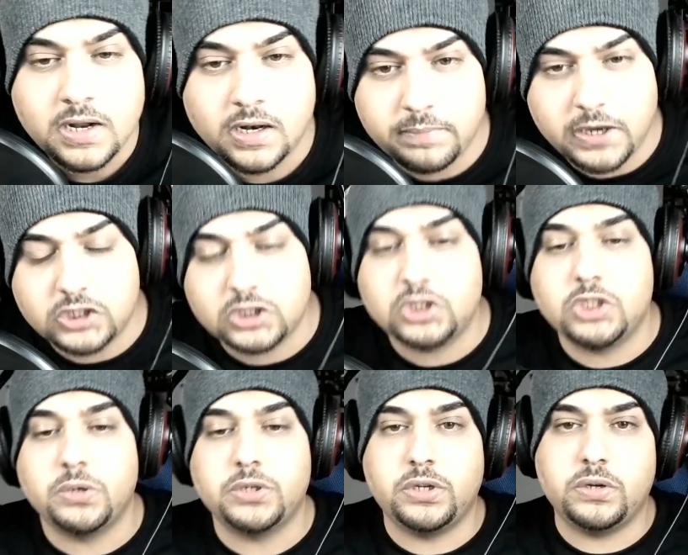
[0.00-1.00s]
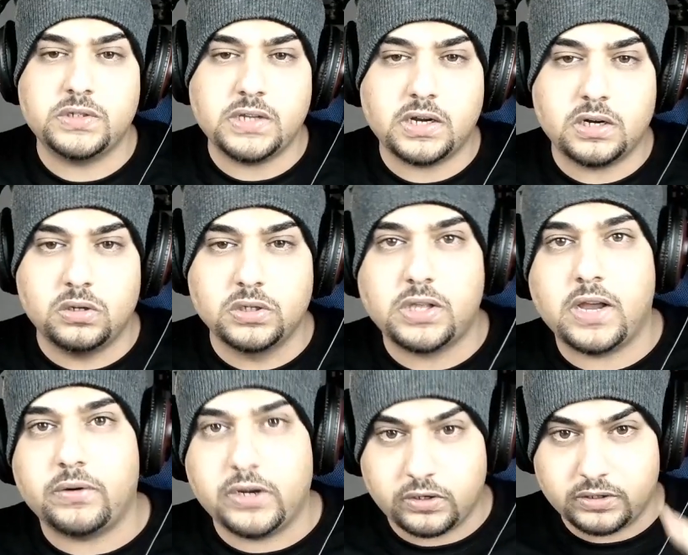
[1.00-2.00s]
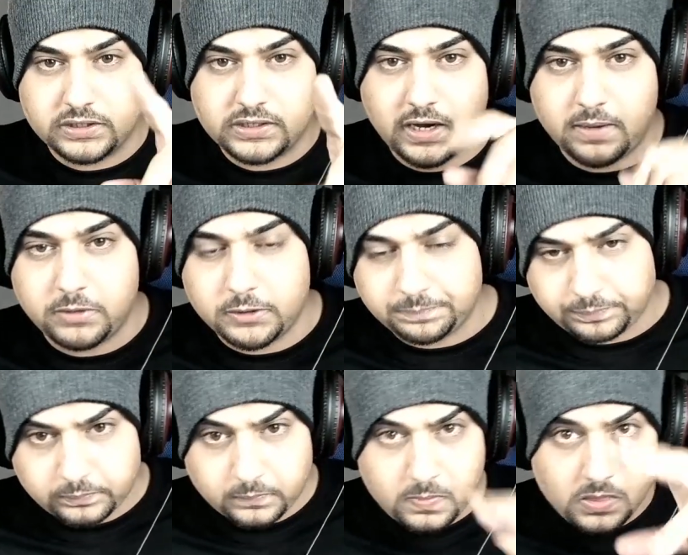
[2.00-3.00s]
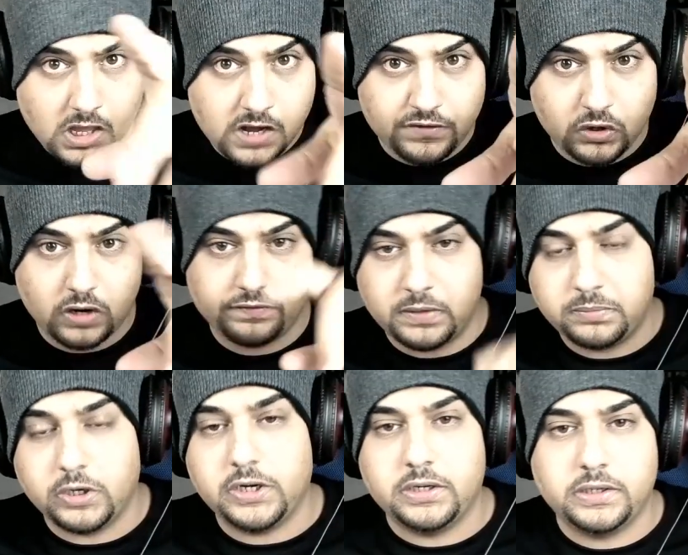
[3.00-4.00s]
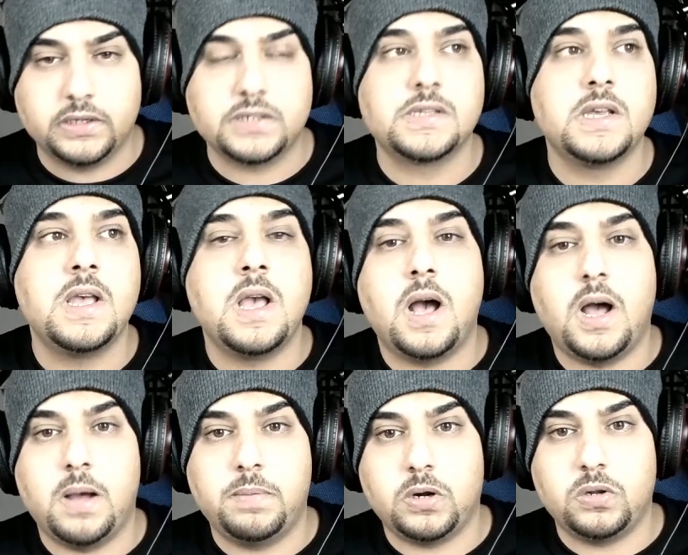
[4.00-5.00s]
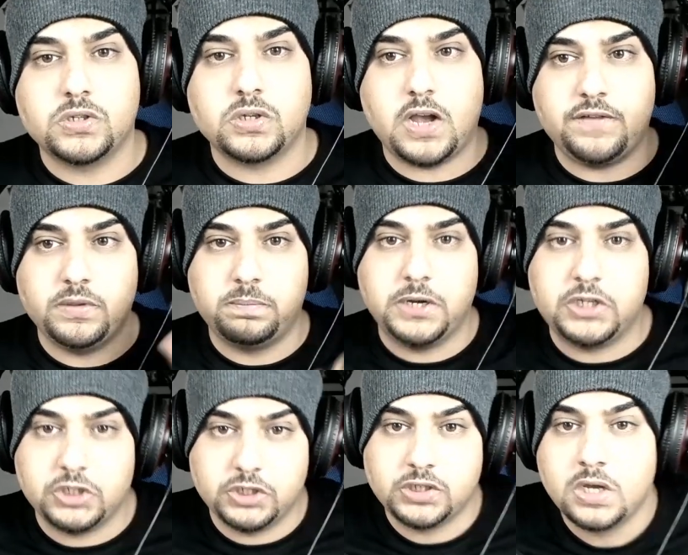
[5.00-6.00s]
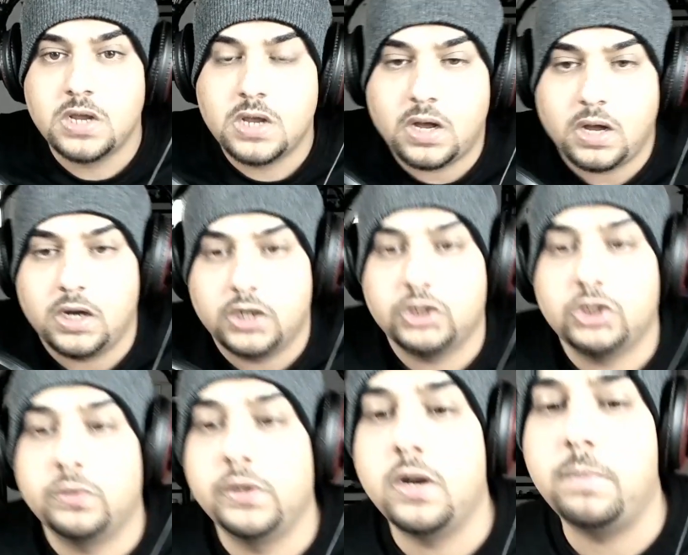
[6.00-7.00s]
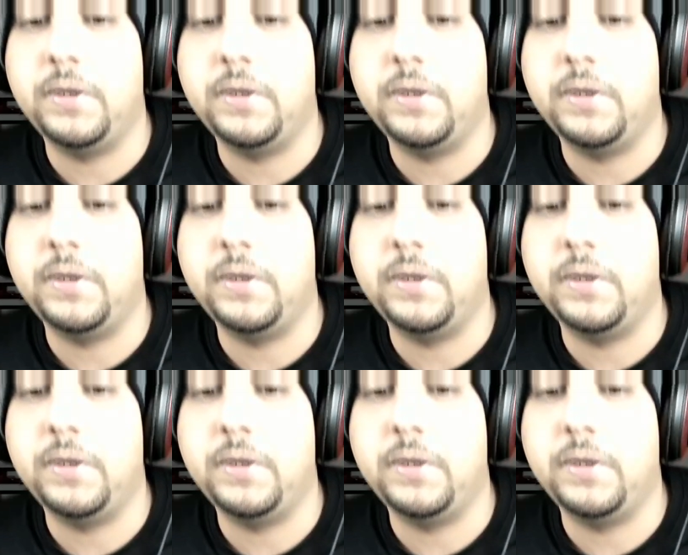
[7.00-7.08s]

Let me actually show it to you. It's not going to look that great on this camera, even though I've upgraded this, but I also have the pictures showing up